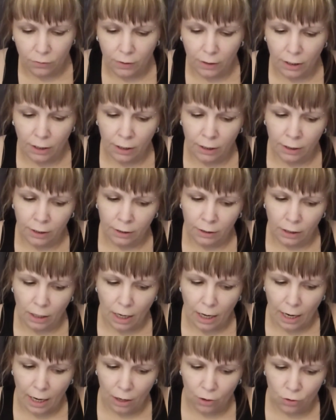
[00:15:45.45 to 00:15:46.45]
then
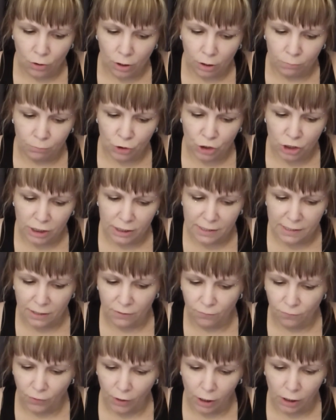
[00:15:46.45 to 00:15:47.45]
how come she's
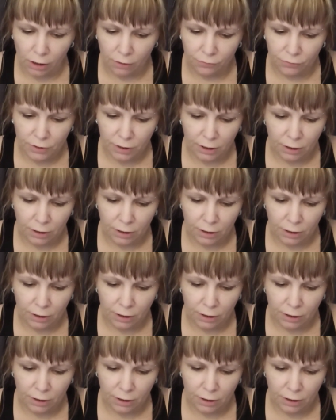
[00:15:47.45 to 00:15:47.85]
involved